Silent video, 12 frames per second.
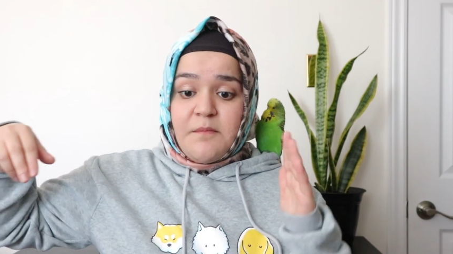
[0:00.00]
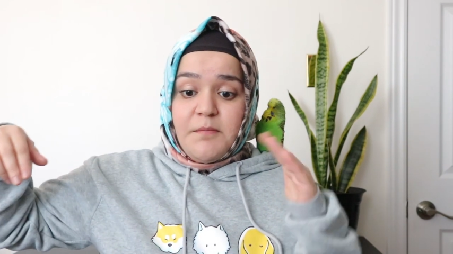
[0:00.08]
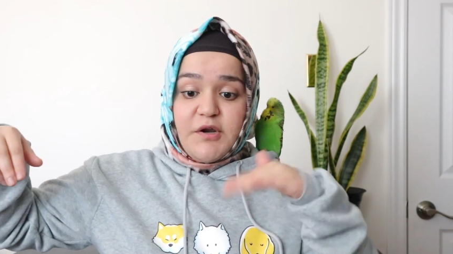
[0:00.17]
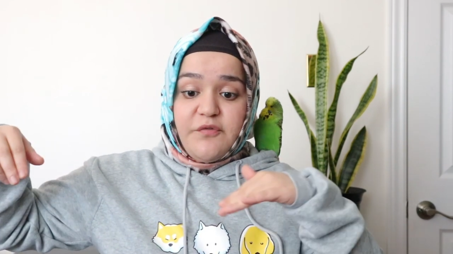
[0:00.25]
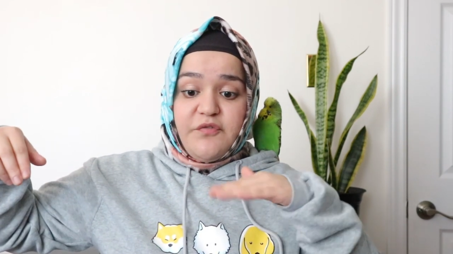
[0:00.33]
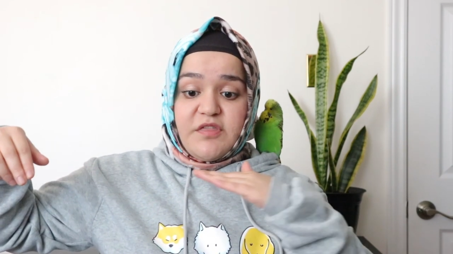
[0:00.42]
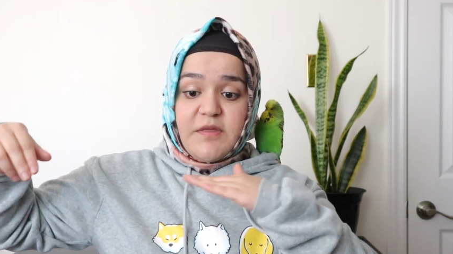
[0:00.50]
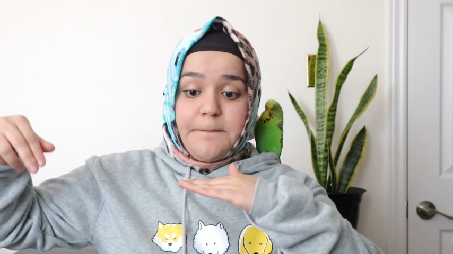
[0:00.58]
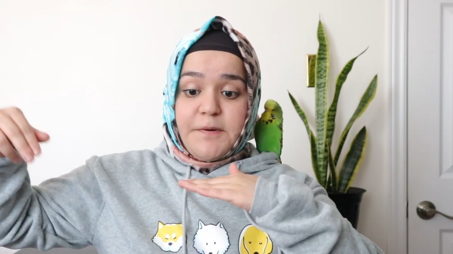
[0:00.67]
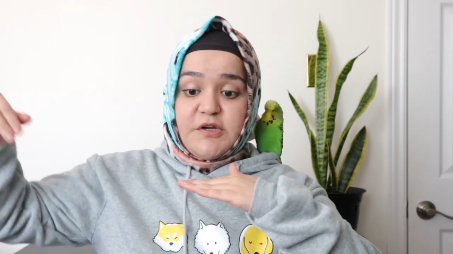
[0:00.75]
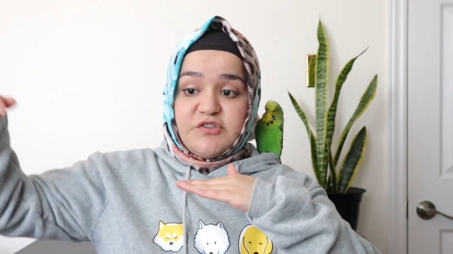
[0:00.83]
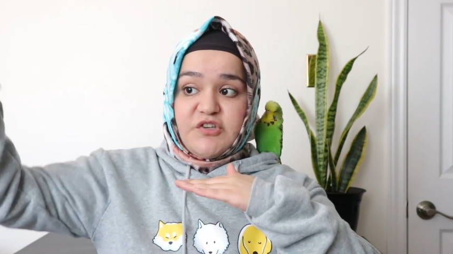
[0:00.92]
But if it's a
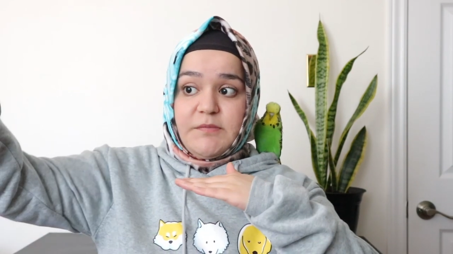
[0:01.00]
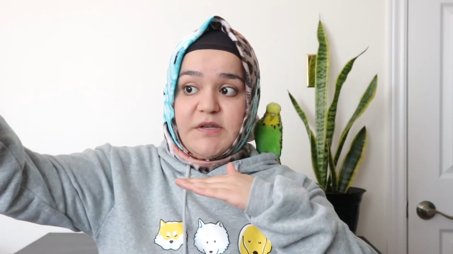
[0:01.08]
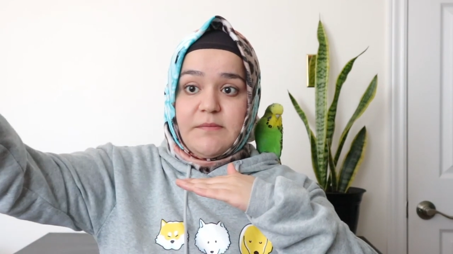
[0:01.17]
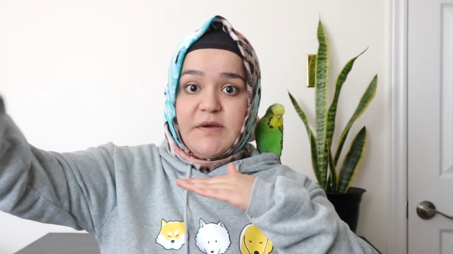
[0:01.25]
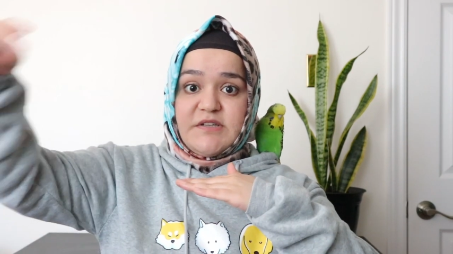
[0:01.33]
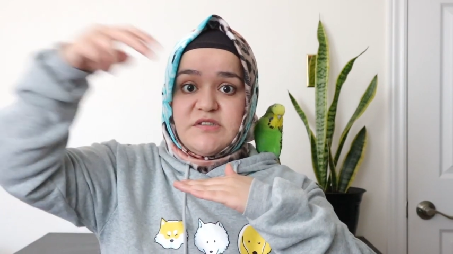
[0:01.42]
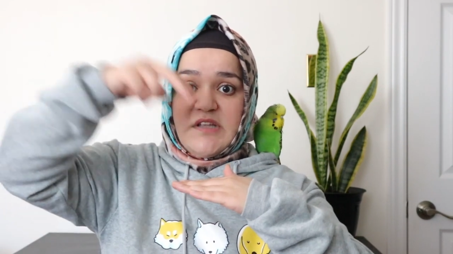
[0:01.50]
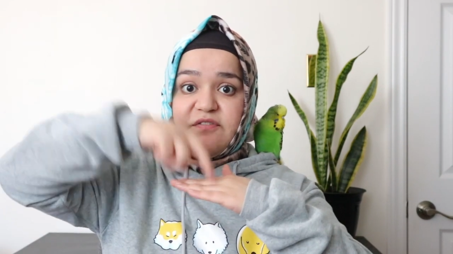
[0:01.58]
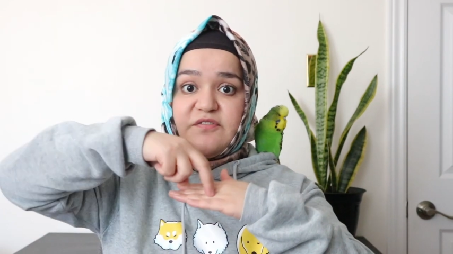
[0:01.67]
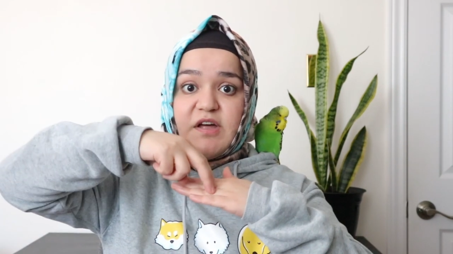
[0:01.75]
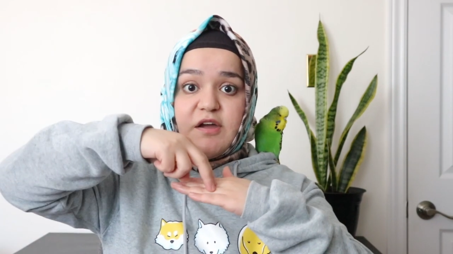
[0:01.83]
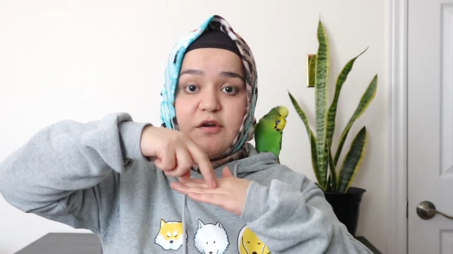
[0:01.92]
perch, I mean, imagine they
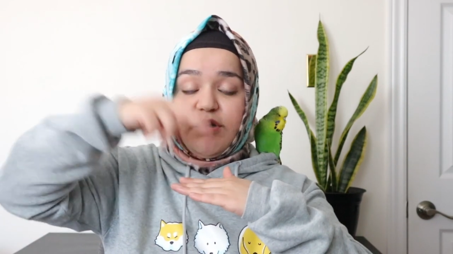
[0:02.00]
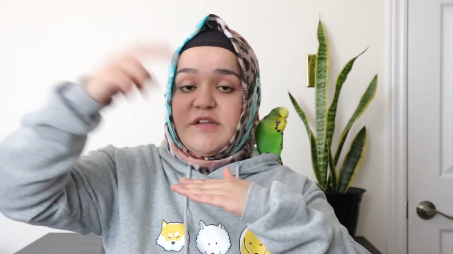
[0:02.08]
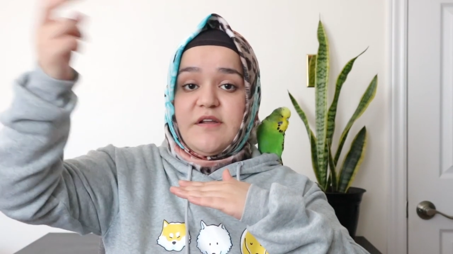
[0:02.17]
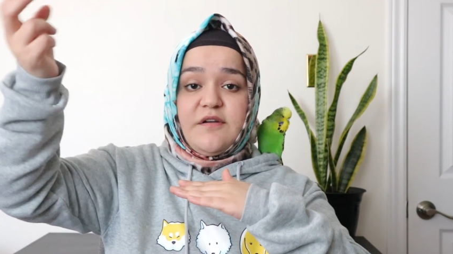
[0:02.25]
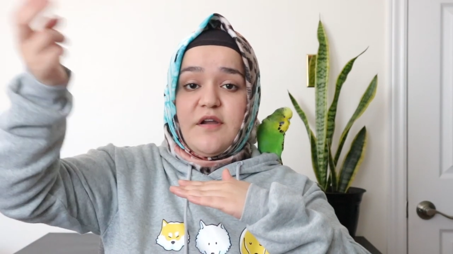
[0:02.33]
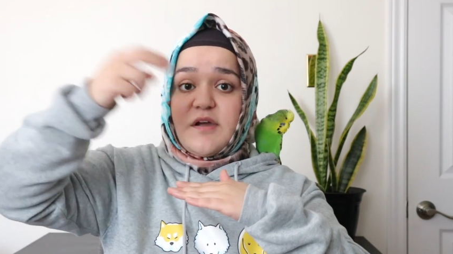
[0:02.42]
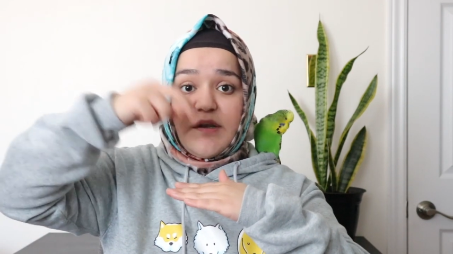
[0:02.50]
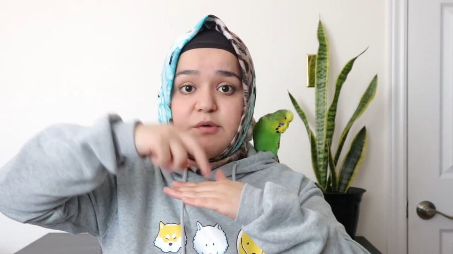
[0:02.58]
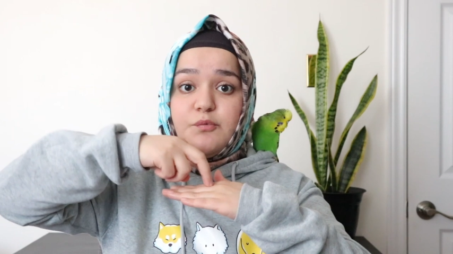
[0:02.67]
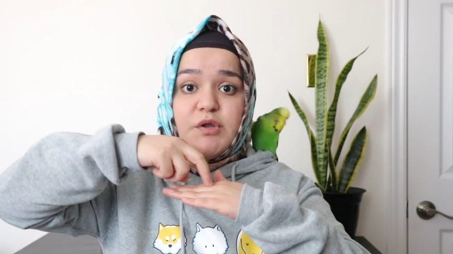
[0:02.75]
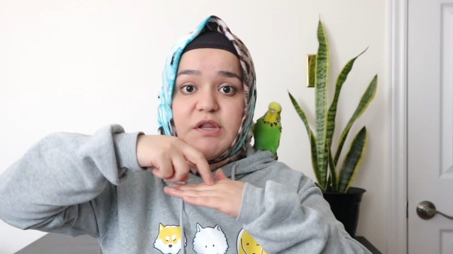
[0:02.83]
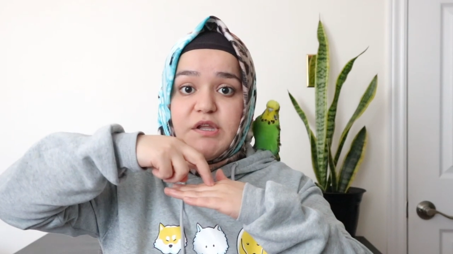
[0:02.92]
fly on it, they're not
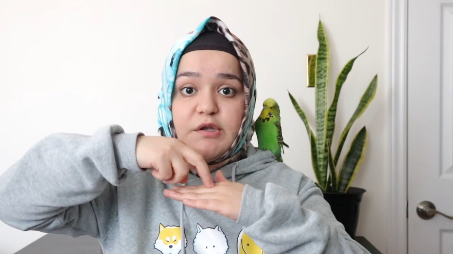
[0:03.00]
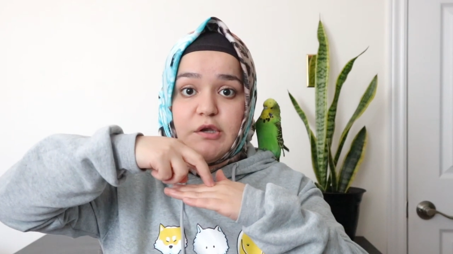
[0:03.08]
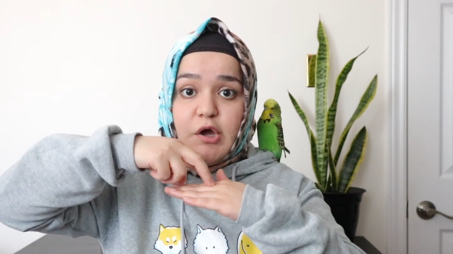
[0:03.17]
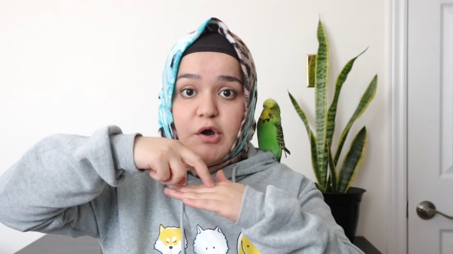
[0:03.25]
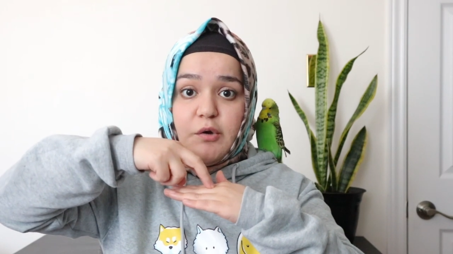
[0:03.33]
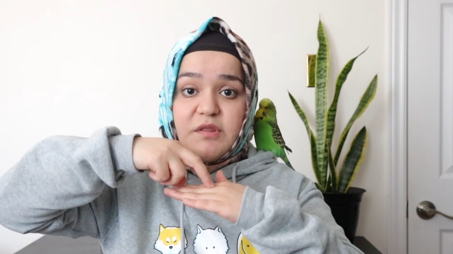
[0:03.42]
gonna really know.